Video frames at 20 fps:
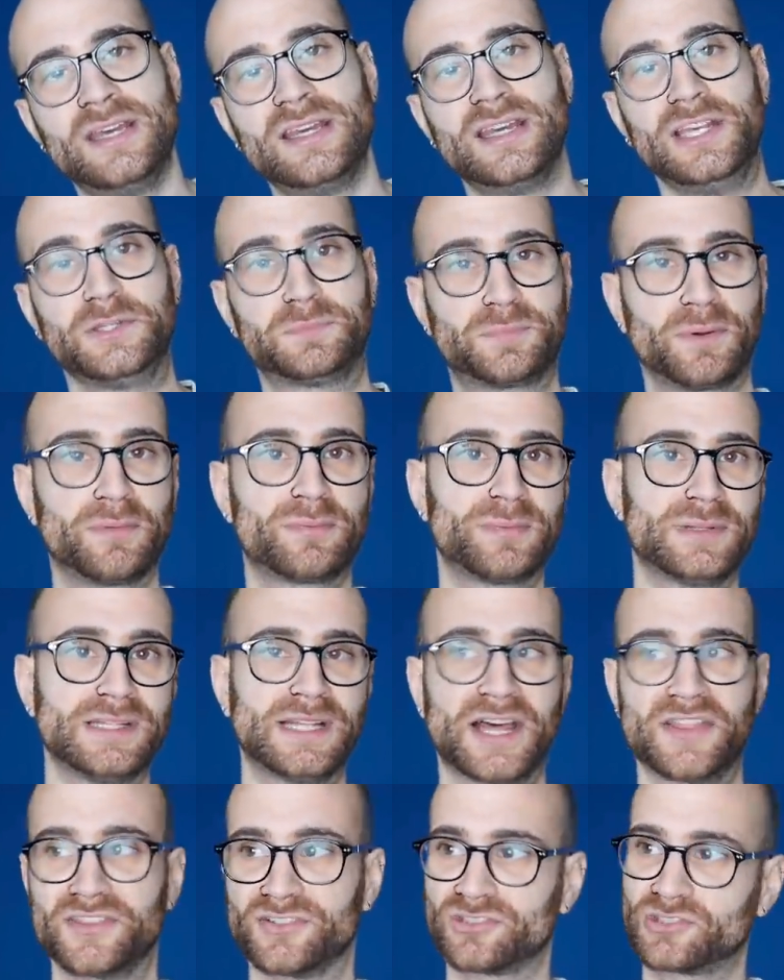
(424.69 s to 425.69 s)
He's probably
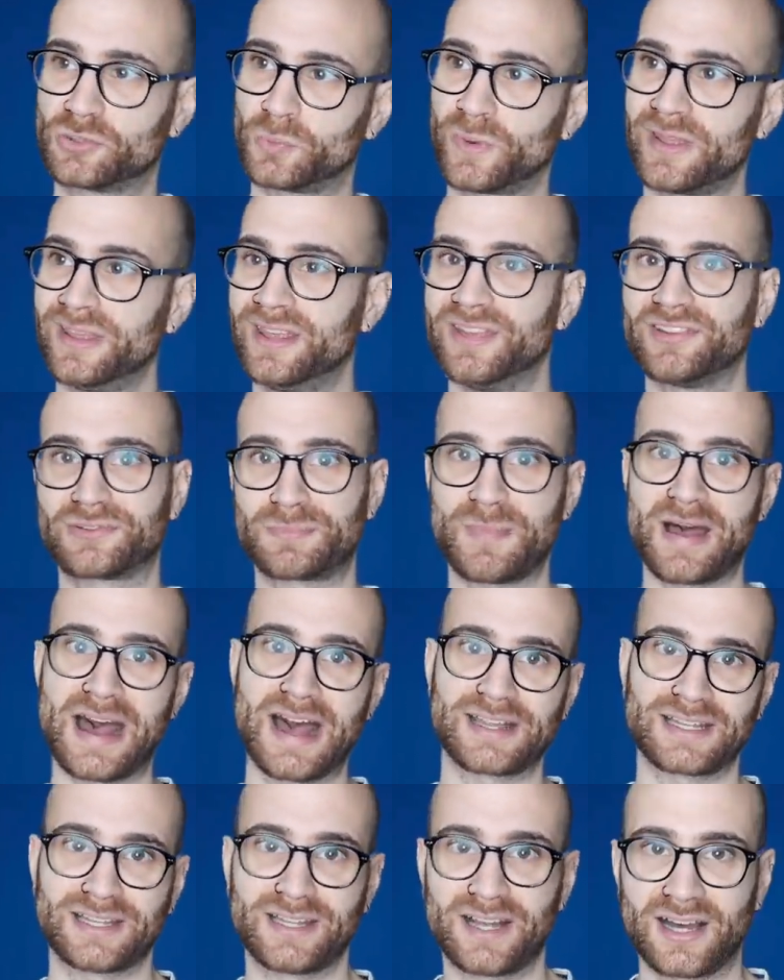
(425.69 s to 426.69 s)
like the sweetest
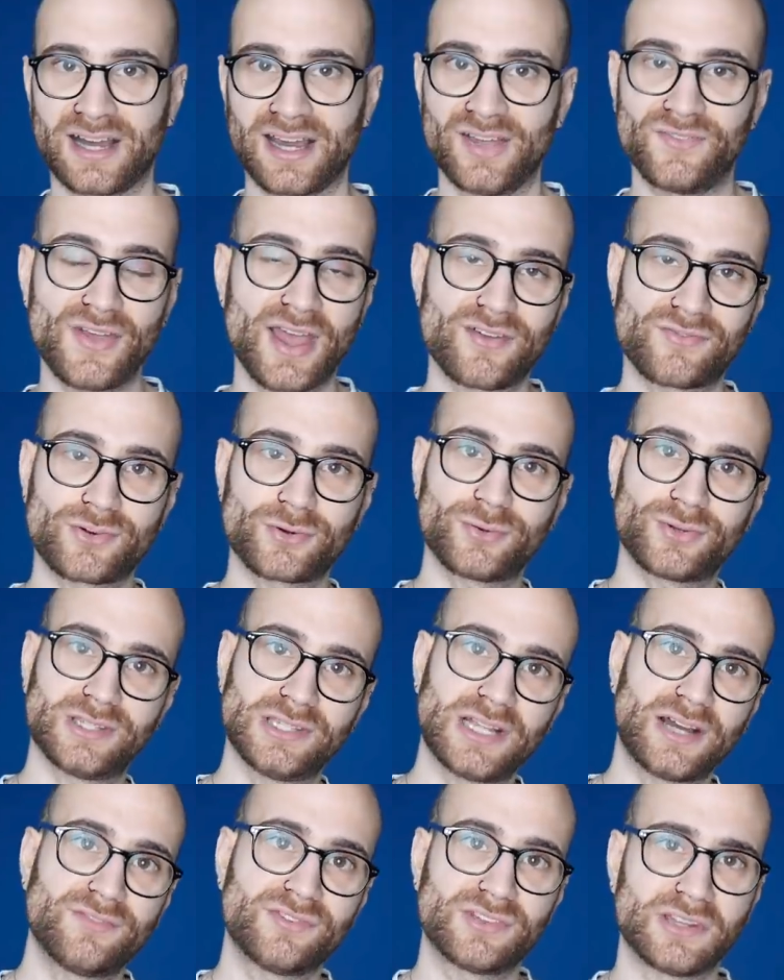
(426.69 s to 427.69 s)
man alive. Everyone
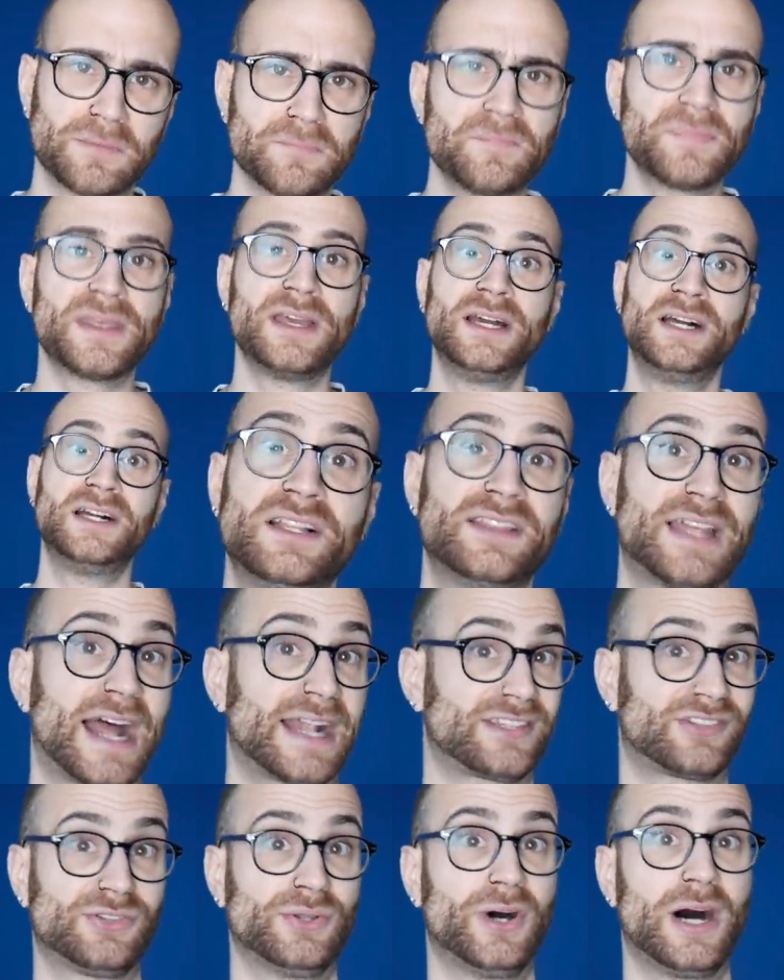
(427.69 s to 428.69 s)
loves him
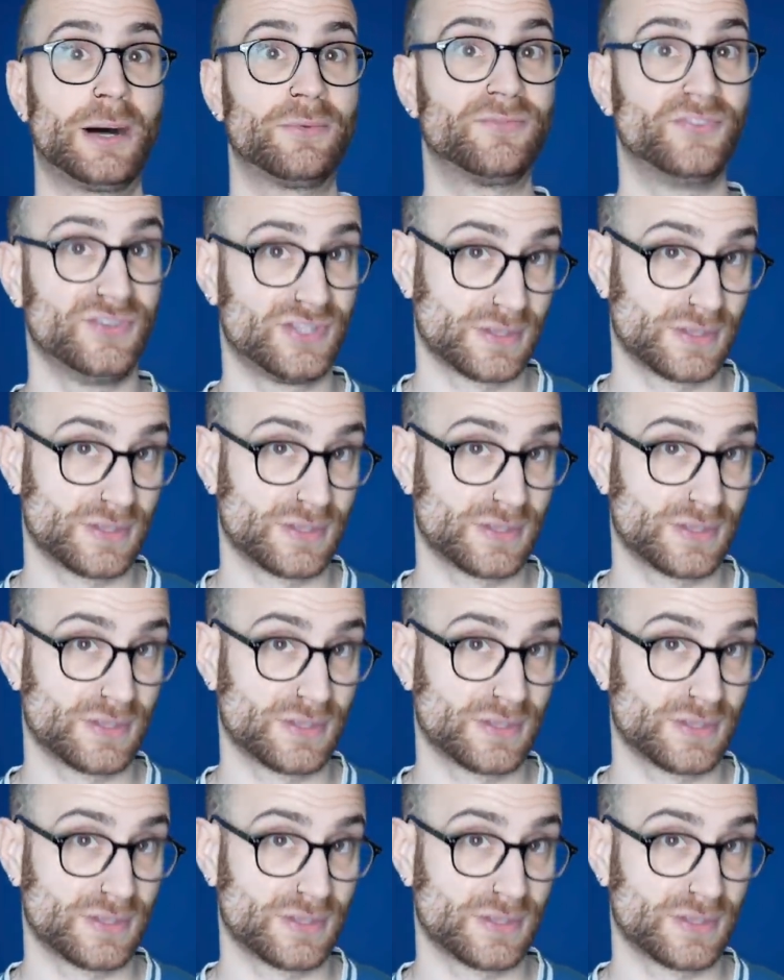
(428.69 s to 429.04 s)
that's not up for